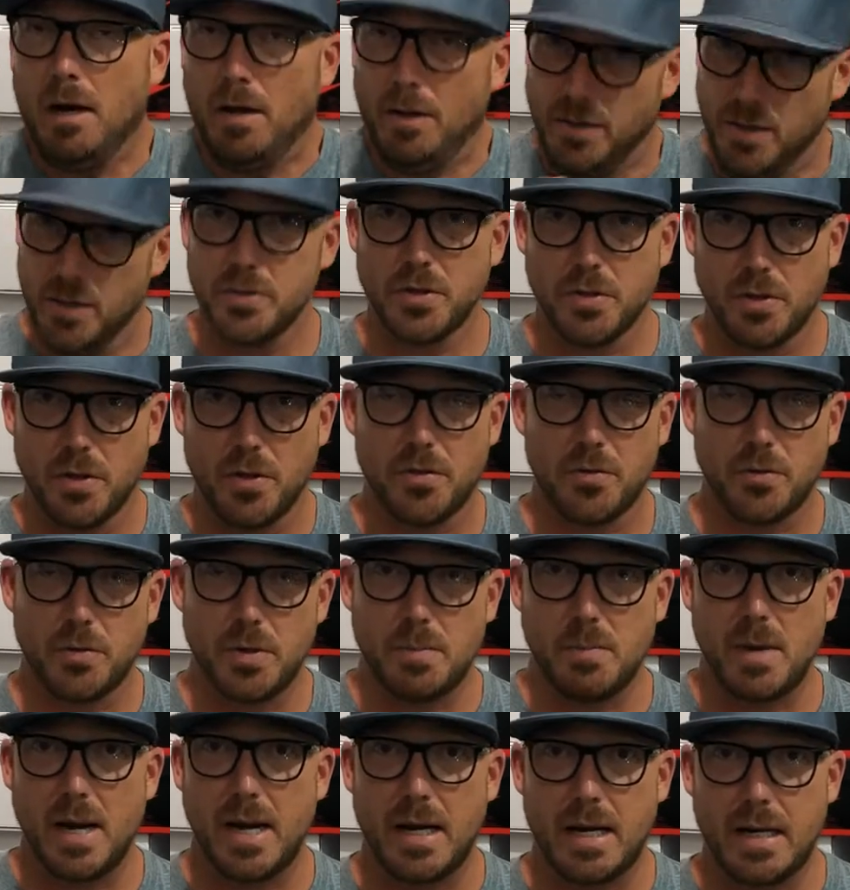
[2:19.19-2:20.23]
Those are the three
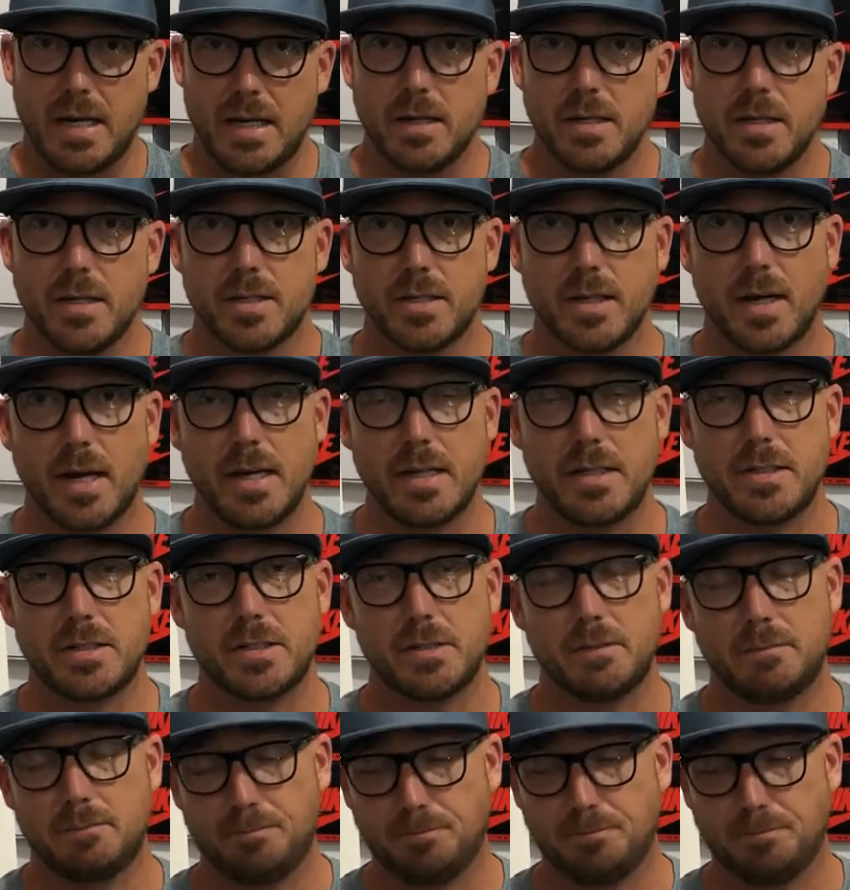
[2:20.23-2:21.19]
main sites.